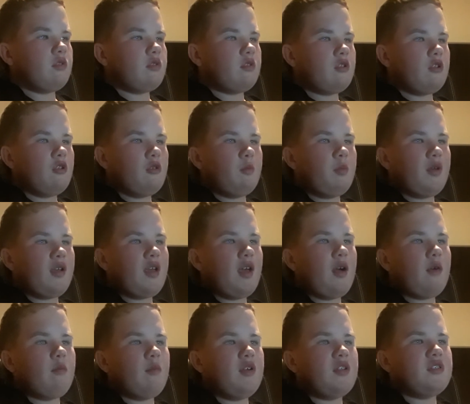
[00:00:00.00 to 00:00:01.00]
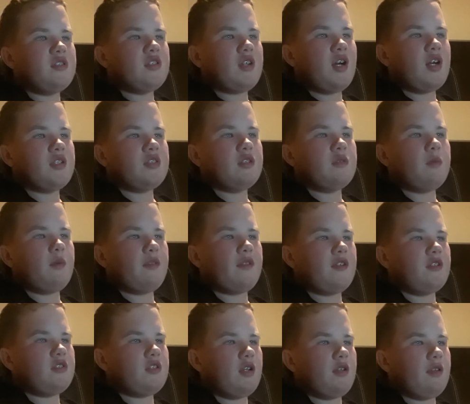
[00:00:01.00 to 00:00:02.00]
two become enchanted with
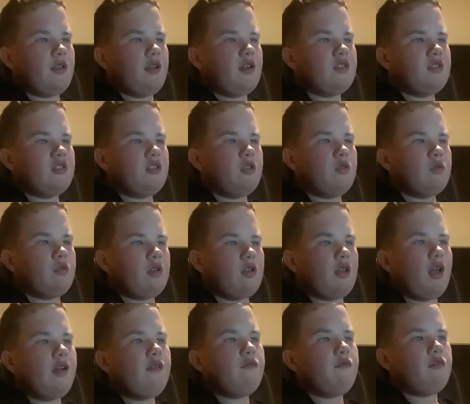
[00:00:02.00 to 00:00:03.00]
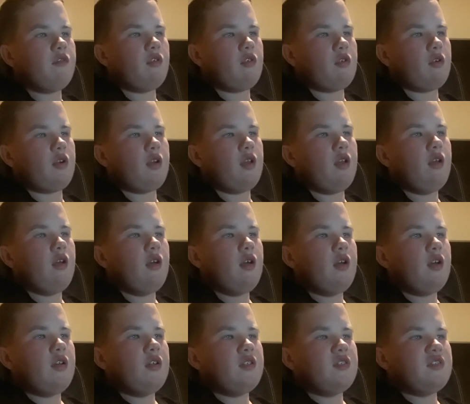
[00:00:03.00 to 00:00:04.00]
each other until the Light Fury
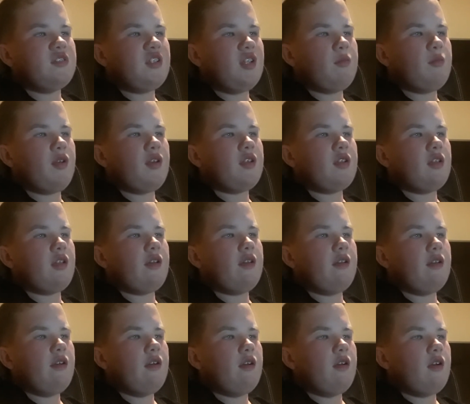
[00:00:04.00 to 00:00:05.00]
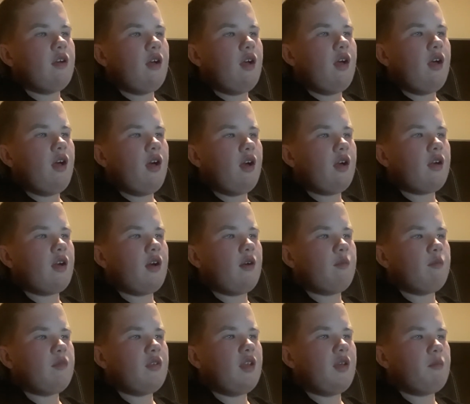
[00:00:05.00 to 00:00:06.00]
seemingly
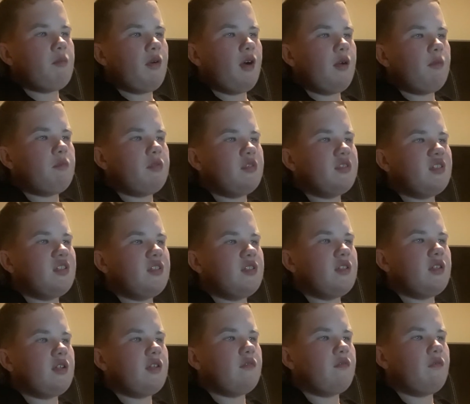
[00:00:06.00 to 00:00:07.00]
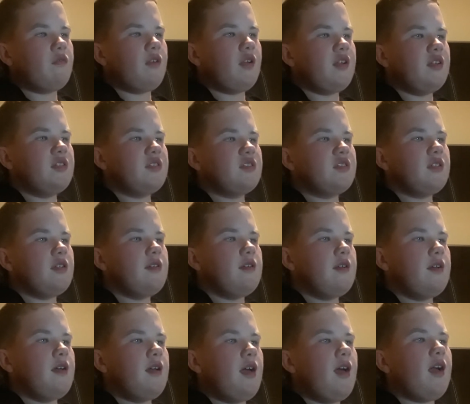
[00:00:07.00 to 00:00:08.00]
Hiccup nearby presenting fleas.
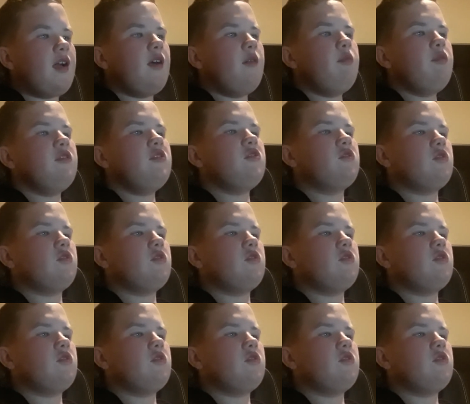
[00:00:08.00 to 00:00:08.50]
Hiccup and